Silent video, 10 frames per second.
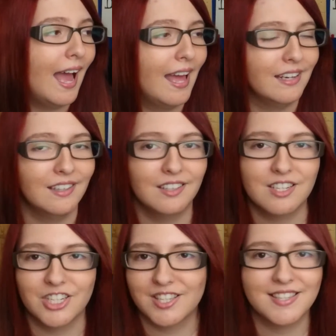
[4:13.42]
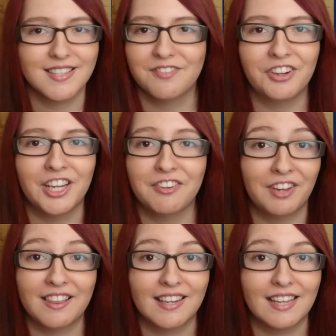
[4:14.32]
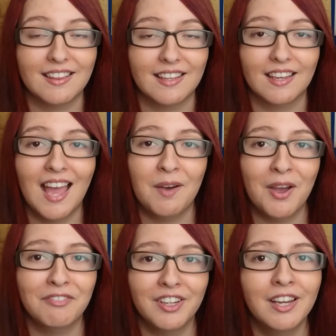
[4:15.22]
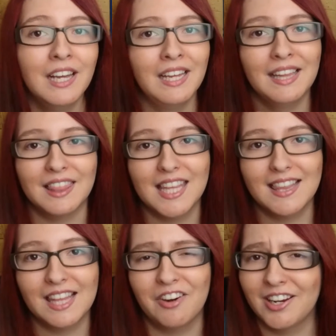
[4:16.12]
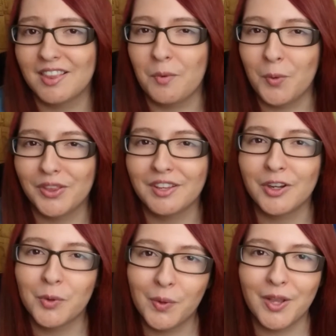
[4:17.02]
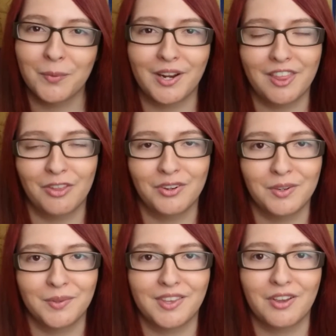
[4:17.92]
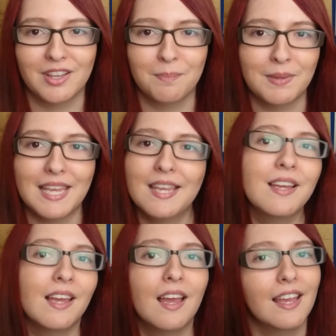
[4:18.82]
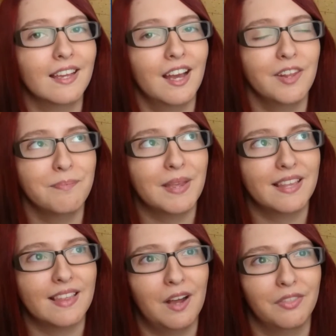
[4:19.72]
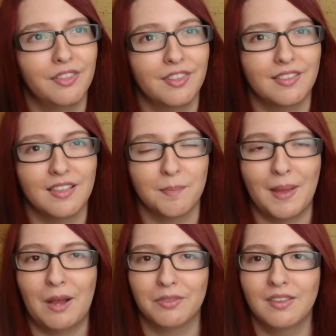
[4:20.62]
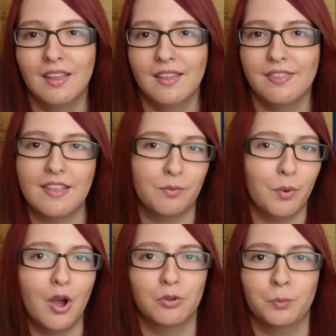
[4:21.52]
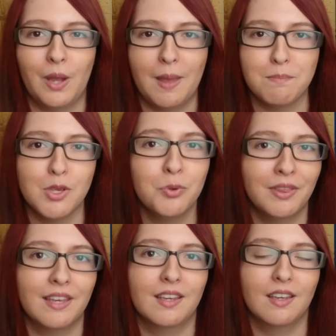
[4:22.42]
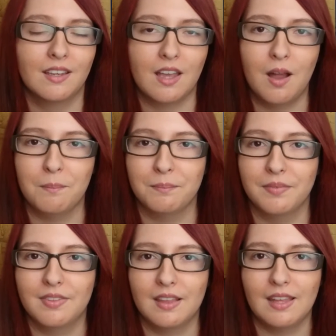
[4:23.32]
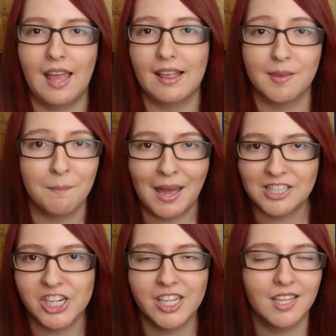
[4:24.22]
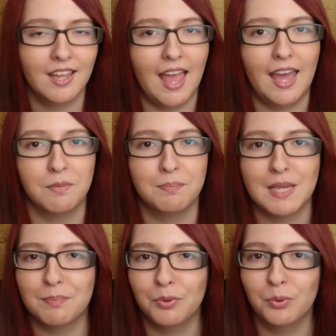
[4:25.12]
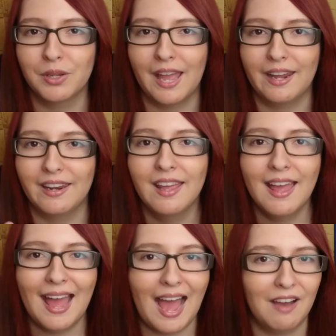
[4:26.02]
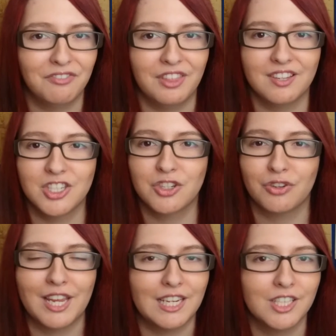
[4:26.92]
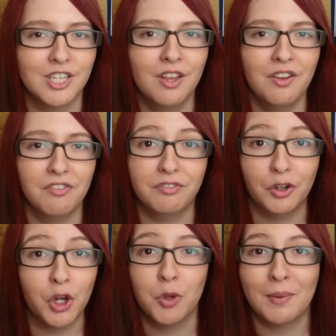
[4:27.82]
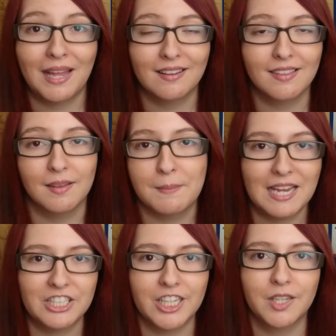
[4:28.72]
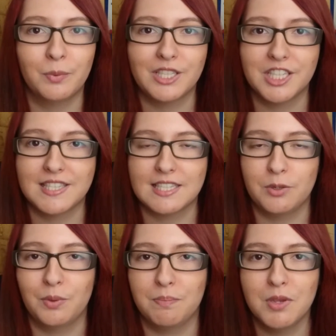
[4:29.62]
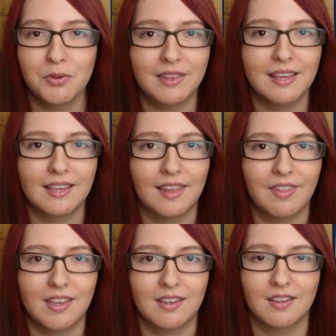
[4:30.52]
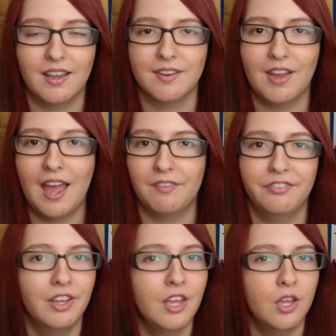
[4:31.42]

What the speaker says: and just find fascinating. However, this series wasn't quite what I thought it was going to be. It kind of makes out that this is about this world where music comes as a magic, and people can have this strange phonomancer magic, which is to do with music, and they can kind of have